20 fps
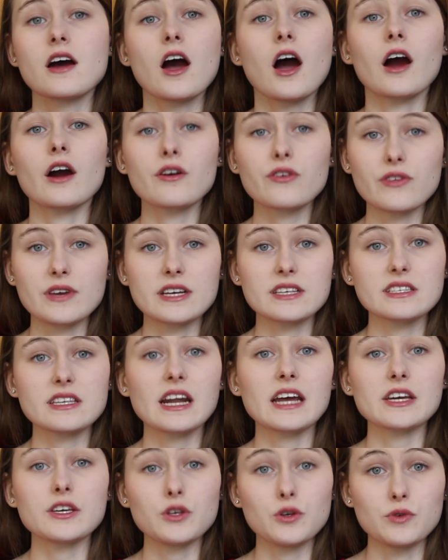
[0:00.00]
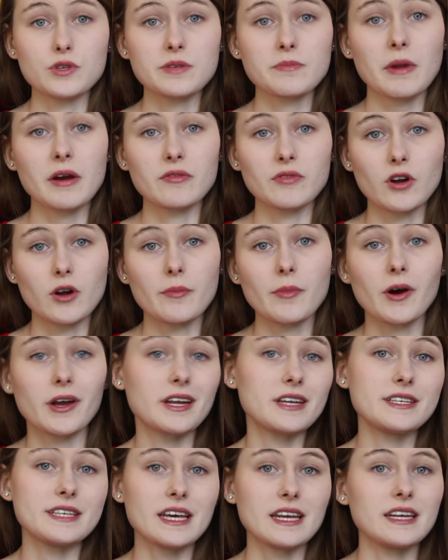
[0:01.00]
are things that I use in my room on
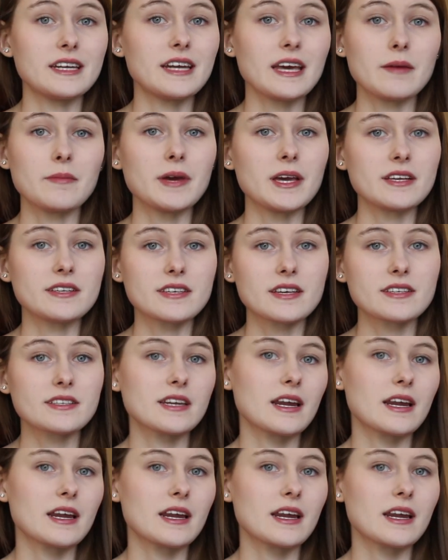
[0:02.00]
a day-to-day basis,